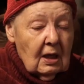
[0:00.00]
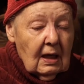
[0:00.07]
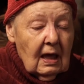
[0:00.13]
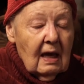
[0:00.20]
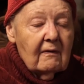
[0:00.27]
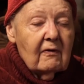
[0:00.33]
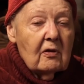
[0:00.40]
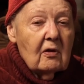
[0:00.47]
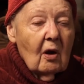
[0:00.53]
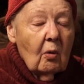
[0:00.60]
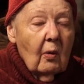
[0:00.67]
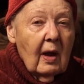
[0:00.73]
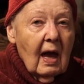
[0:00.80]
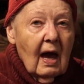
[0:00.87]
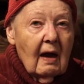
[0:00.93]
that even though
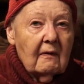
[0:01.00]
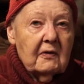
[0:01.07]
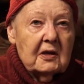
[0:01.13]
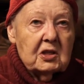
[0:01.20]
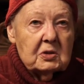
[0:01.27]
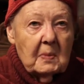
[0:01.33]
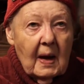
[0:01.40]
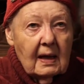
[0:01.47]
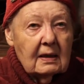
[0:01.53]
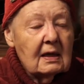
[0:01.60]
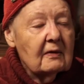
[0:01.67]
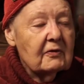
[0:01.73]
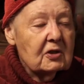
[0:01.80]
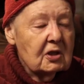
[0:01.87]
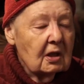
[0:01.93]
we have these
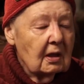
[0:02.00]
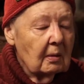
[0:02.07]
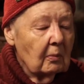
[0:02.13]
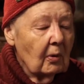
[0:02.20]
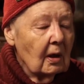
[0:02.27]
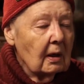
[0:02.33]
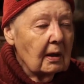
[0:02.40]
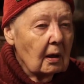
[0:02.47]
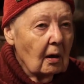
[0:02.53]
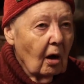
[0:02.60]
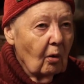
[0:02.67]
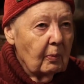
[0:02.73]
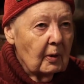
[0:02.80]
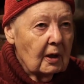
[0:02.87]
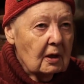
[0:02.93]
magnificent and brilliant
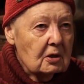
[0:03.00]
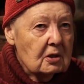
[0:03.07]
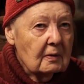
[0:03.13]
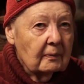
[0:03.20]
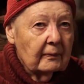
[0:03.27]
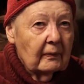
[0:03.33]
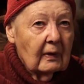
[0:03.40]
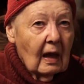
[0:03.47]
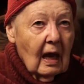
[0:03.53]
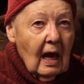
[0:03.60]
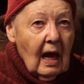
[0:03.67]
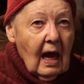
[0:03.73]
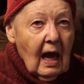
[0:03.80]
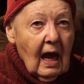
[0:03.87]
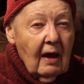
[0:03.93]
openings,
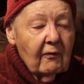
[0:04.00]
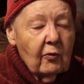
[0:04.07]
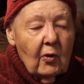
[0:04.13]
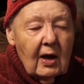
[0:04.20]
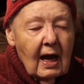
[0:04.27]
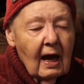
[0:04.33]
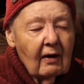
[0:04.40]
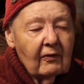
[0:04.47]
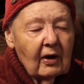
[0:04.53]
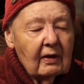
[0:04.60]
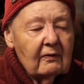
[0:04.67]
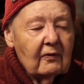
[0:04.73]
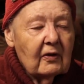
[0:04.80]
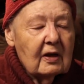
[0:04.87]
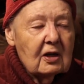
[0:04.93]
if we have
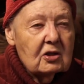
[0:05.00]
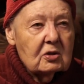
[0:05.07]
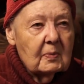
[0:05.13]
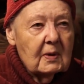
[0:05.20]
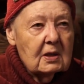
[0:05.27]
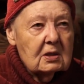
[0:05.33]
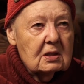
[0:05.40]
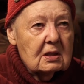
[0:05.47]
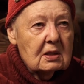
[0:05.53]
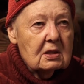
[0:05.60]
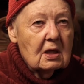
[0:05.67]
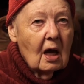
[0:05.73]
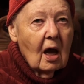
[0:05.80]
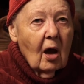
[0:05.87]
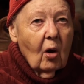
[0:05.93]
unfinished
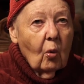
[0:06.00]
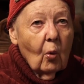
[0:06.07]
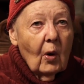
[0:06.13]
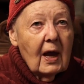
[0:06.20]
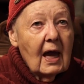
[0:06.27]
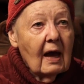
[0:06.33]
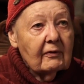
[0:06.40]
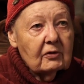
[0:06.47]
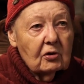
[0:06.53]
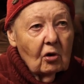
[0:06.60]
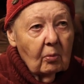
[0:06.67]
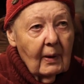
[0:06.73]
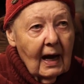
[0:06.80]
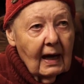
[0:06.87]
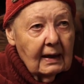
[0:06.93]
business, we have to
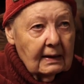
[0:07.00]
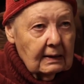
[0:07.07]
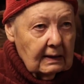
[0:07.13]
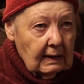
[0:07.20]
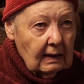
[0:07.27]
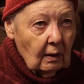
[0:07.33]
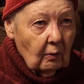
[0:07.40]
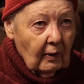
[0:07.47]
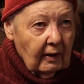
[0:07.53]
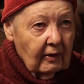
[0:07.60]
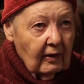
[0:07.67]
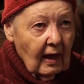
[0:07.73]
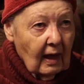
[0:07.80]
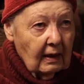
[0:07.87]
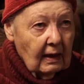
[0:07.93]
go back and deal with
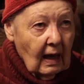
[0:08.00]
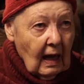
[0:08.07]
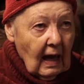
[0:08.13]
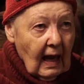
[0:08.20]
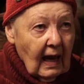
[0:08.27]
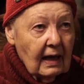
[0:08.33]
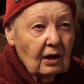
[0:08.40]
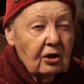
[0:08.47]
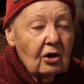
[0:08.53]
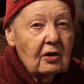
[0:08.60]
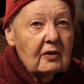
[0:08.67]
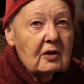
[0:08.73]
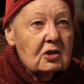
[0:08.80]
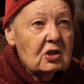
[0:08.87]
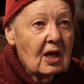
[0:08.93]
that, right.
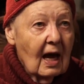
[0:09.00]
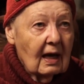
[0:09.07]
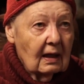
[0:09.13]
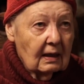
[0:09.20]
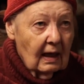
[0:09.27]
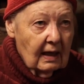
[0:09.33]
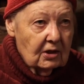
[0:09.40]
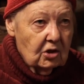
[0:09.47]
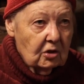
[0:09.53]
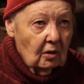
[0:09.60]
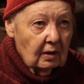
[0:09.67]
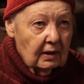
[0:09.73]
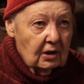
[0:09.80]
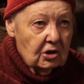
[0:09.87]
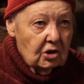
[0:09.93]
including the
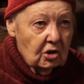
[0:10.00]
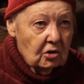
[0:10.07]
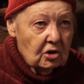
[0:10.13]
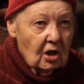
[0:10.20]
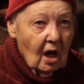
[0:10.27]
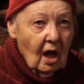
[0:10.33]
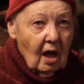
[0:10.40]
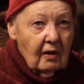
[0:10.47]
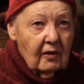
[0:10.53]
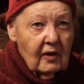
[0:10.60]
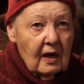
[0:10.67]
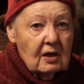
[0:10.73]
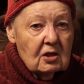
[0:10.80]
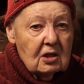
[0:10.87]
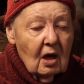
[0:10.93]
psychological issues,
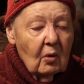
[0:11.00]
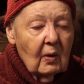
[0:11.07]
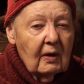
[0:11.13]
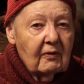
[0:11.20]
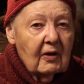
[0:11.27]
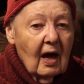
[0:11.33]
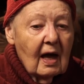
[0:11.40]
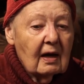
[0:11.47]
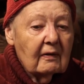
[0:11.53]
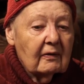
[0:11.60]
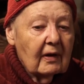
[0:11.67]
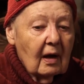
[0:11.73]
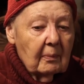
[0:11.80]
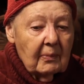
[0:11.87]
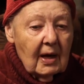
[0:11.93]
things that we've kind
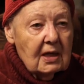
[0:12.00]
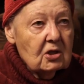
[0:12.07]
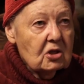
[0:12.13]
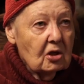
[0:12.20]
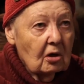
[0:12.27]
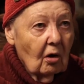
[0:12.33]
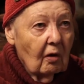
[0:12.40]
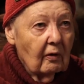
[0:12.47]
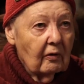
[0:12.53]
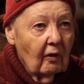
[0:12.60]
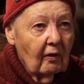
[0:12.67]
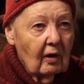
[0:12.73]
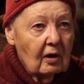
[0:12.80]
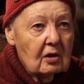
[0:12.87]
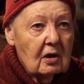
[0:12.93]
of pasted
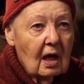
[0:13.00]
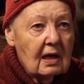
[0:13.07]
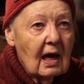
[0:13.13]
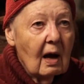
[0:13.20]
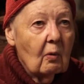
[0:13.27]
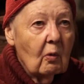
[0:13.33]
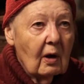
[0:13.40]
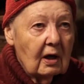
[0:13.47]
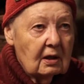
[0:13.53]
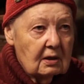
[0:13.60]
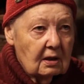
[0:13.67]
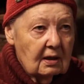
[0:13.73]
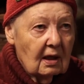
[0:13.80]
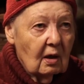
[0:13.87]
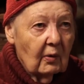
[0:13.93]
over right. and not wanted
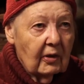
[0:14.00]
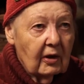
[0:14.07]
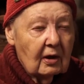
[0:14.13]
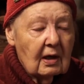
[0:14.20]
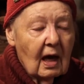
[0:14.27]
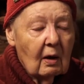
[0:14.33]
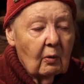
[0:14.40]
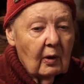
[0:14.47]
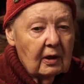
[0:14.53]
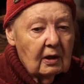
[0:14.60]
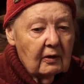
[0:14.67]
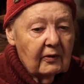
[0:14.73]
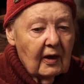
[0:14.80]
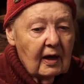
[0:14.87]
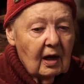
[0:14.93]
to deal with and not wanted
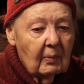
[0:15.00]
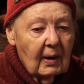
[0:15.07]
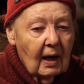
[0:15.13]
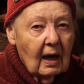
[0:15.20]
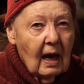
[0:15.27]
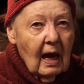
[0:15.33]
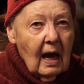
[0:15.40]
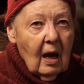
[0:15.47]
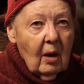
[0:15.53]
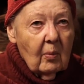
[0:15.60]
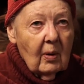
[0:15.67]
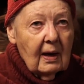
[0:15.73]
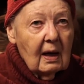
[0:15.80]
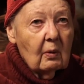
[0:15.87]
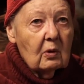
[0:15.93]
to think about
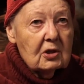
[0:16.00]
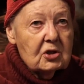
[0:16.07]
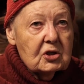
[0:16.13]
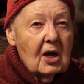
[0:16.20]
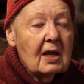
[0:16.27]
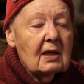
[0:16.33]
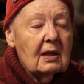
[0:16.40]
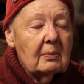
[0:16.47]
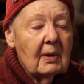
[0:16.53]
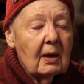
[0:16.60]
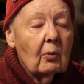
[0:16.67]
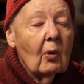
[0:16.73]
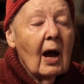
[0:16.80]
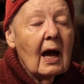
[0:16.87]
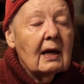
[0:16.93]
but it will suddenly be
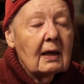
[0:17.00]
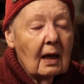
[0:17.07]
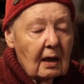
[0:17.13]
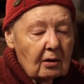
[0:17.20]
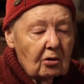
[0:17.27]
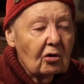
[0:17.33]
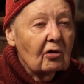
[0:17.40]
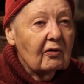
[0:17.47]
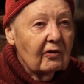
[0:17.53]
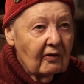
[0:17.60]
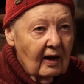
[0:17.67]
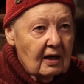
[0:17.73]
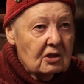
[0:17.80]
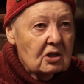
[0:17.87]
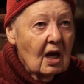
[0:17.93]
right in your
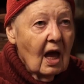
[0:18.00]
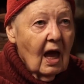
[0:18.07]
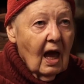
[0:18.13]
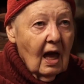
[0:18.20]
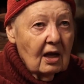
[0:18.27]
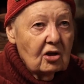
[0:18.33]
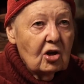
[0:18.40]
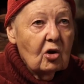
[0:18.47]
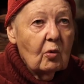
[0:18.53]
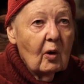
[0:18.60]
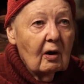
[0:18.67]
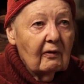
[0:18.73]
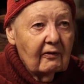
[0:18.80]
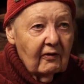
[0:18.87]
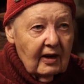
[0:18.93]
face, and you
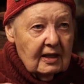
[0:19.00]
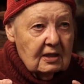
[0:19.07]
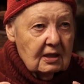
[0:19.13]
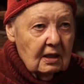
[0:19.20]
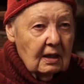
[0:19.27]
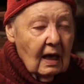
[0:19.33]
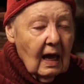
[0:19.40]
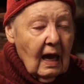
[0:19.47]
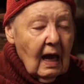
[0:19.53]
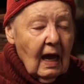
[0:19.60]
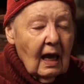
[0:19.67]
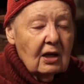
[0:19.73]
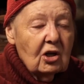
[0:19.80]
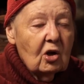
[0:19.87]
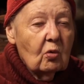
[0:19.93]
will face it,
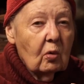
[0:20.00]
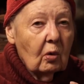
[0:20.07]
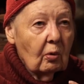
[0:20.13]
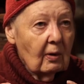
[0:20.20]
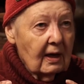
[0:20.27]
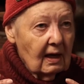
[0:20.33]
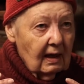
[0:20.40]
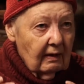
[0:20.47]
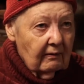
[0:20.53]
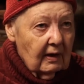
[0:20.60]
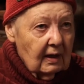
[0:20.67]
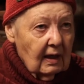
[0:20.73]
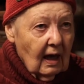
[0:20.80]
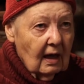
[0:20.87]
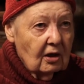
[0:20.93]
and you will relive
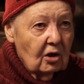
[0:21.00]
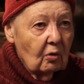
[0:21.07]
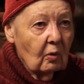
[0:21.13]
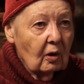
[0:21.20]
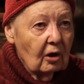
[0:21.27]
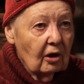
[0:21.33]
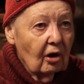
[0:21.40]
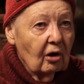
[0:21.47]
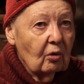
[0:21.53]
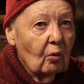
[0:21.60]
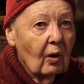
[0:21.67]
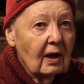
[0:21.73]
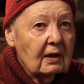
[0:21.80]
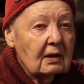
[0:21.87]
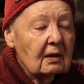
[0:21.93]
it, and you will learn
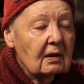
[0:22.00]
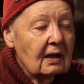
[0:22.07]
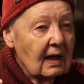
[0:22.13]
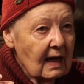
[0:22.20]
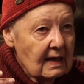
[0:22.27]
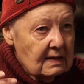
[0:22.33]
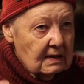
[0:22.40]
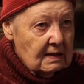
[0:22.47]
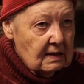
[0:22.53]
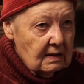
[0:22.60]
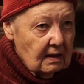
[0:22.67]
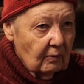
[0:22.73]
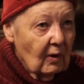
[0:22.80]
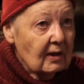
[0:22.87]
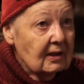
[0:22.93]
what the
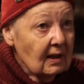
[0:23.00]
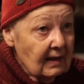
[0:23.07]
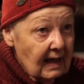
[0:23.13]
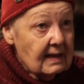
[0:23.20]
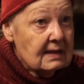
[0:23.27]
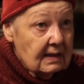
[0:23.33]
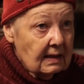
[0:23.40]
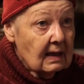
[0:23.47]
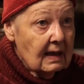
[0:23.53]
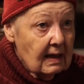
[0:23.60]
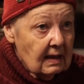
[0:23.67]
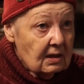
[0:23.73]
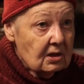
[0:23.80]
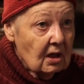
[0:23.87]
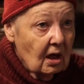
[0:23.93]
essence, what the lesson
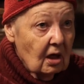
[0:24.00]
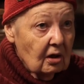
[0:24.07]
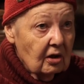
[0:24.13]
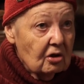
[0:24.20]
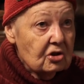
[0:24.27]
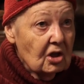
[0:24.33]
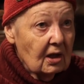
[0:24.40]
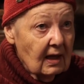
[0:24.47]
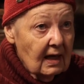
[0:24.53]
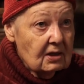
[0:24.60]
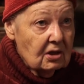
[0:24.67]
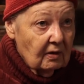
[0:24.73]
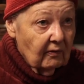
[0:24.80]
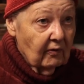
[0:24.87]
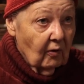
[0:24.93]
is. There's a
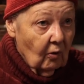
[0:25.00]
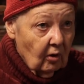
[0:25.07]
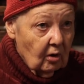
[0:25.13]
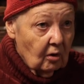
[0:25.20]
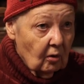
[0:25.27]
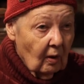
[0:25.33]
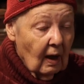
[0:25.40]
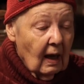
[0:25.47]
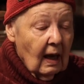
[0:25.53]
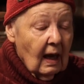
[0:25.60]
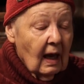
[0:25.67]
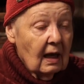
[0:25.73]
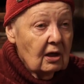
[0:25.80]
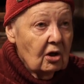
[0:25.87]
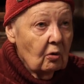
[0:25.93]
lesson for you,
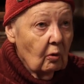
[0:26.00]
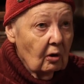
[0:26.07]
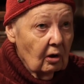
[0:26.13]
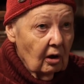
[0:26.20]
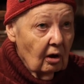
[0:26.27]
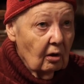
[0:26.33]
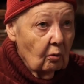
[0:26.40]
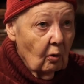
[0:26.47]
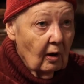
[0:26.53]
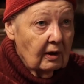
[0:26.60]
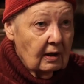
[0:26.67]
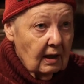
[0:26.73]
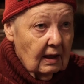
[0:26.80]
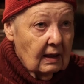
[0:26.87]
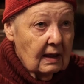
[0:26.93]
and you will learn
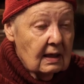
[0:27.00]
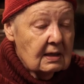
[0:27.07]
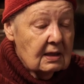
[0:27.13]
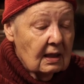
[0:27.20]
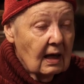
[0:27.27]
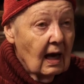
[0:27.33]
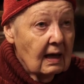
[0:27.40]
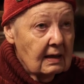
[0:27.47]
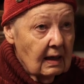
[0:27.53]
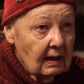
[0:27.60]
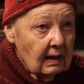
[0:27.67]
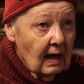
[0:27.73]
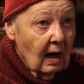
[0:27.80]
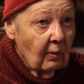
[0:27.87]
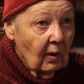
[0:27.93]
what that is. And I
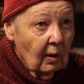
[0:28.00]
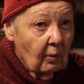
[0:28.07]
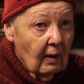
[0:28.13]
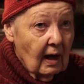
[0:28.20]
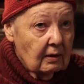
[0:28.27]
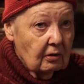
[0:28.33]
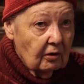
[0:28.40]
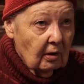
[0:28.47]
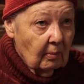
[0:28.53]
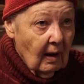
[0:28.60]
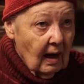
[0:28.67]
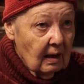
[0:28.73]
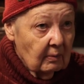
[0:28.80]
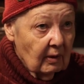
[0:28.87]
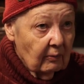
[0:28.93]
did. I went right to the
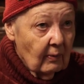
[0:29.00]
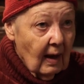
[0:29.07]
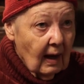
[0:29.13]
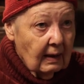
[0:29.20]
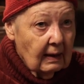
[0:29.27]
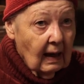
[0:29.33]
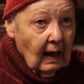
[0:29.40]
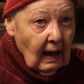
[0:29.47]
bottom of mine,